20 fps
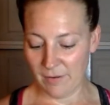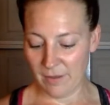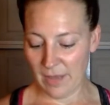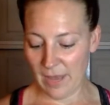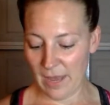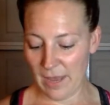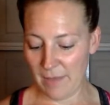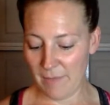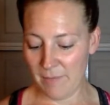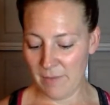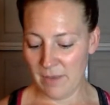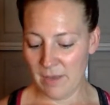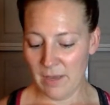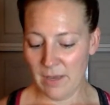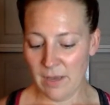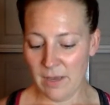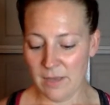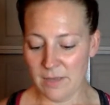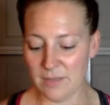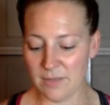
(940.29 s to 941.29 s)
Okay.
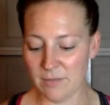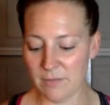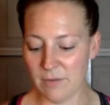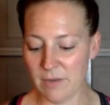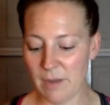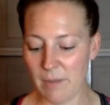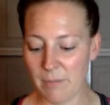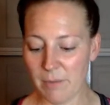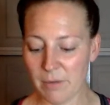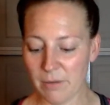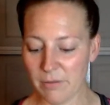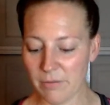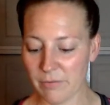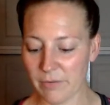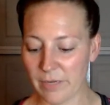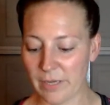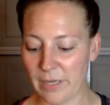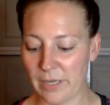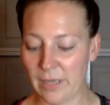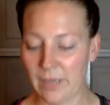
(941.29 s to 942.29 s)
So number
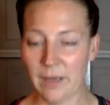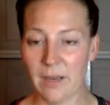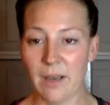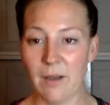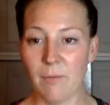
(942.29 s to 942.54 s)
3,